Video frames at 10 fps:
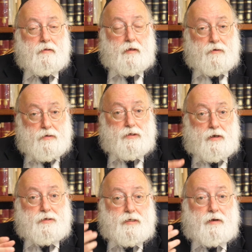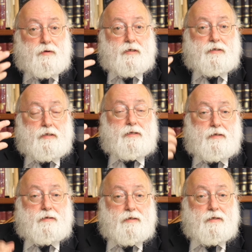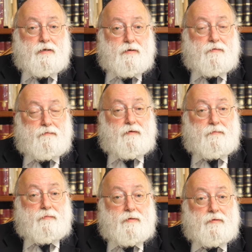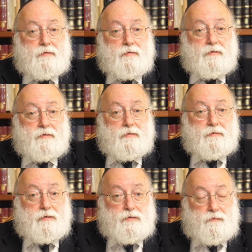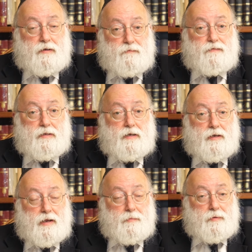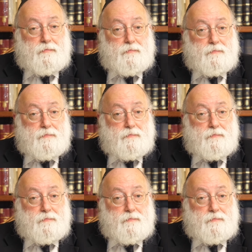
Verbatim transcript: That your son is hearing Chassidus from the Schwer, the Frierdiker Rebbe.